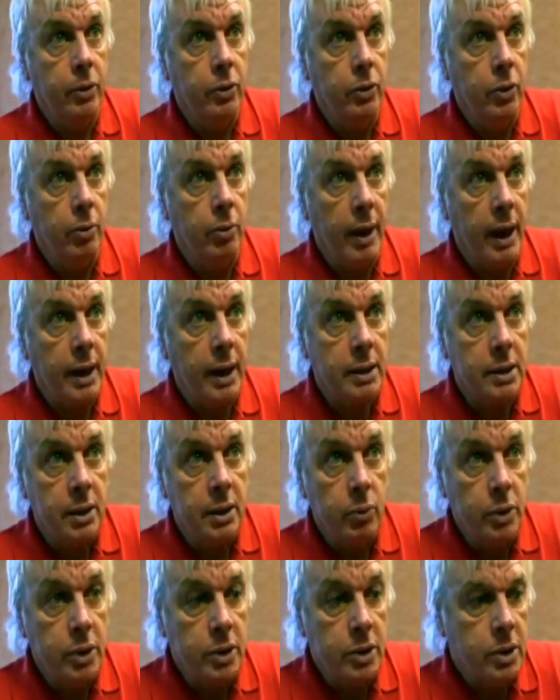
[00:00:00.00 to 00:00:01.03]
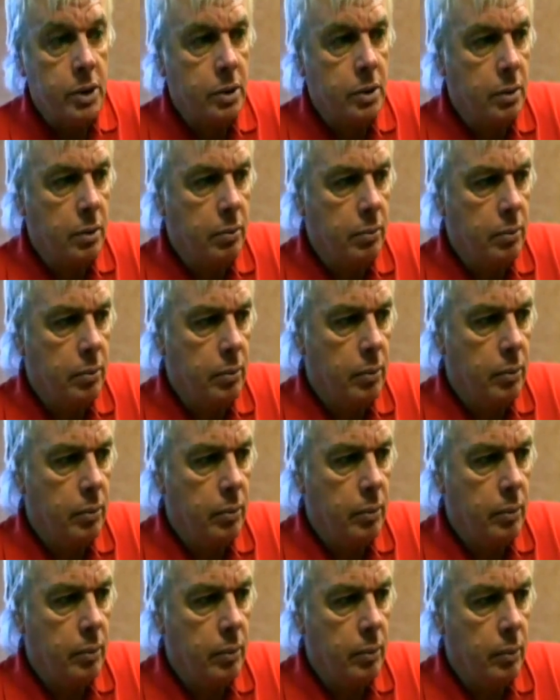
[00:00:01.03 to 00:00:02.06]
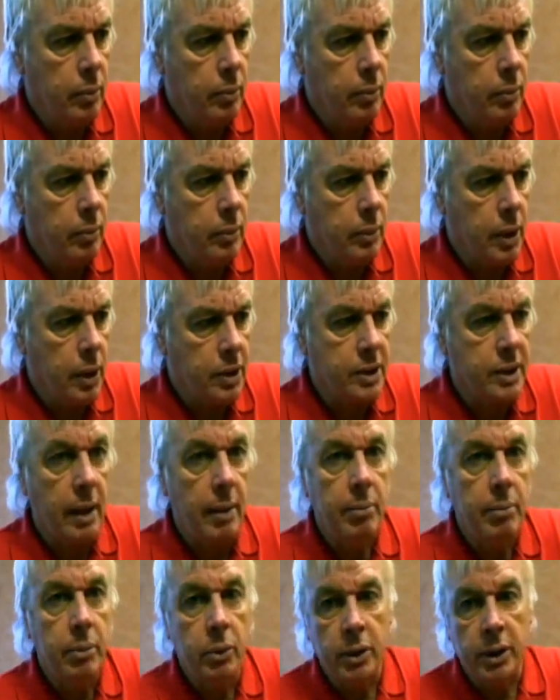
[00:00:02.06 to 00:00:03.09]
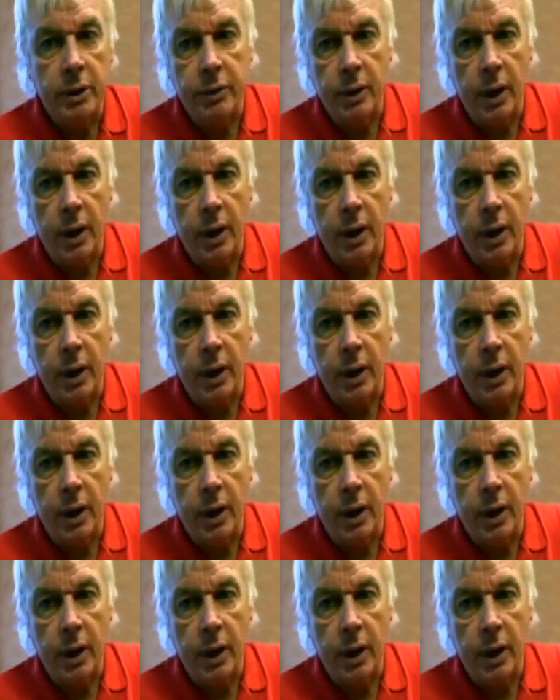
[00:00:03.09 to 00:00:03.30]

humanity was assembled,